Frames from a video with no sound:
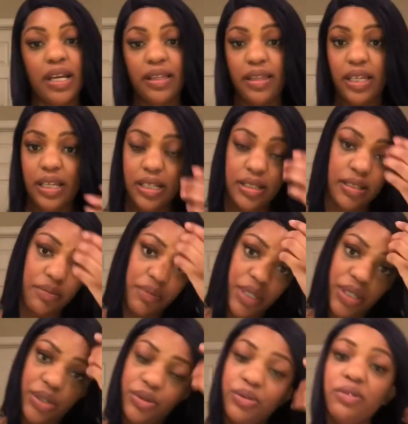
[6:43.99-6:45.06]
I think it's a
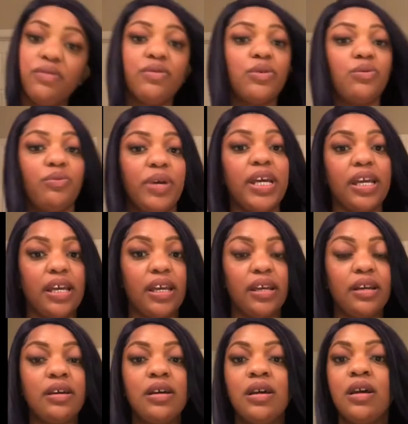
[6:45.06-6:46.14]
beautiful
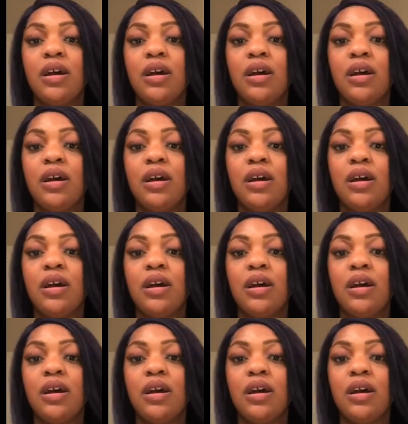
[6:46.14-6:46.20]
wig.